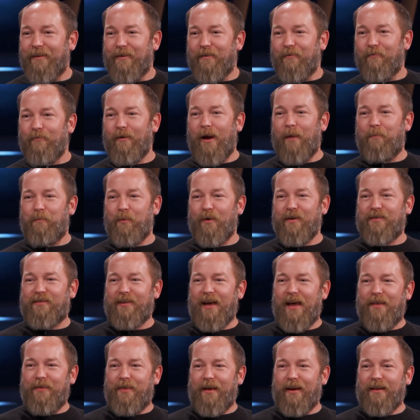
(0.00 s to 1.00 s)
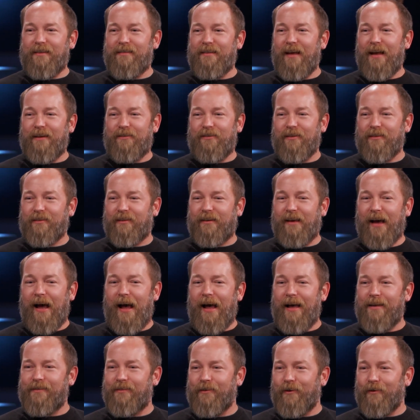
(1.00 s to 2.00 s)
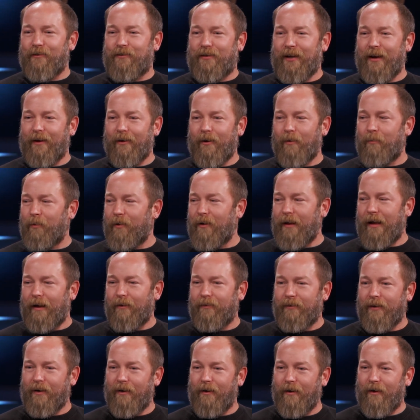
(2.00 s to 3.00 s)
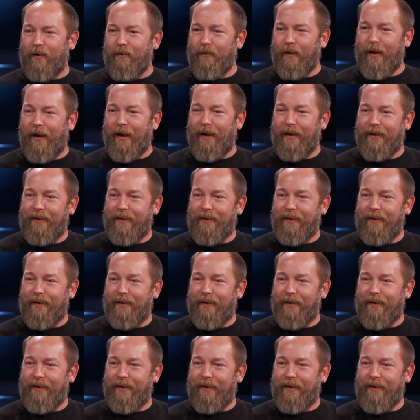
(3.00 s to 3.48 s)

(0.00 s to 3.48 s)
represent that it's not just guys that are terrible out there, all right?